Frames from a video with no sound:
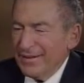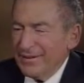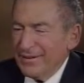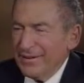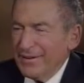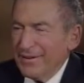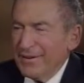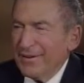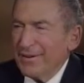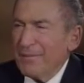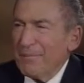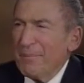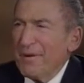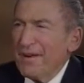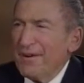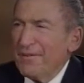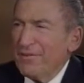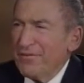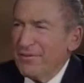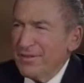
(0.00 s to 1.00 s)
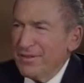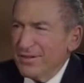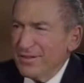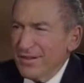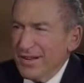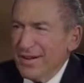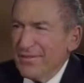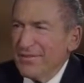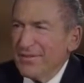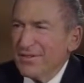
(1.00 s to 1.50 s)
there are benefits,
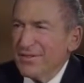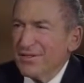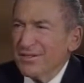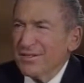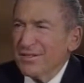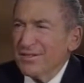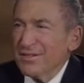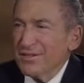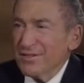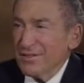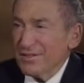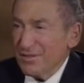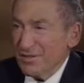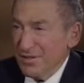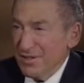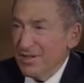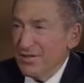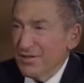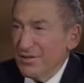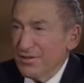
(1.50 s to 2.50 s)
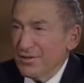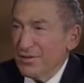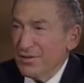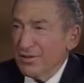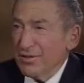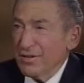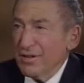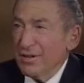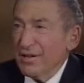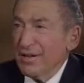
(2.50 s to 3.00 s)
obviously, to the
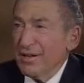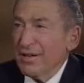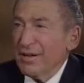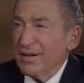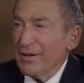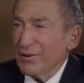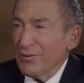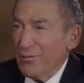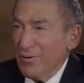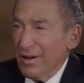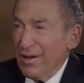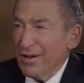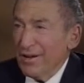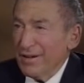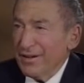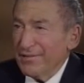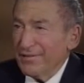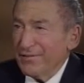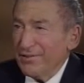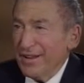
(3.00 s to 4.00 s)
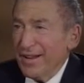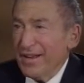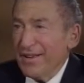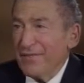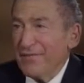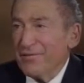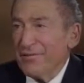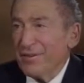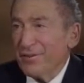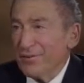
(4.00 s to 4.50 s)
seniors in quality of
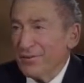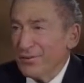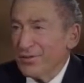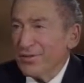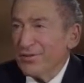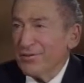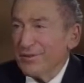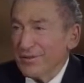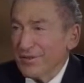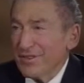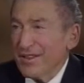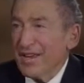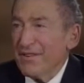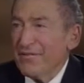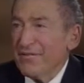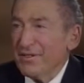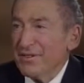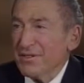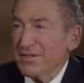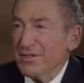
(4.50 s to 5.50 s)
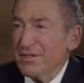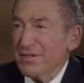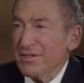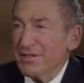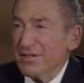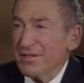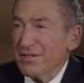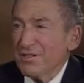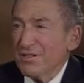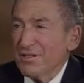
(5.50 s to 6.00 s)
life, and also a savings to the
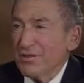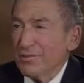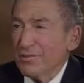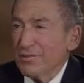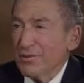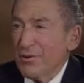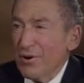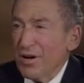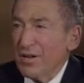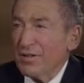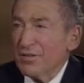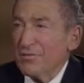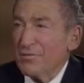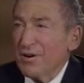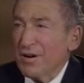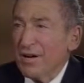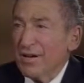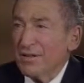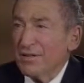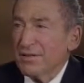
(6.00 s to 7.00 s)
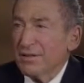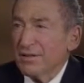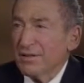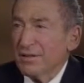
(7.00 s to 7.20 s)
system cost-wise.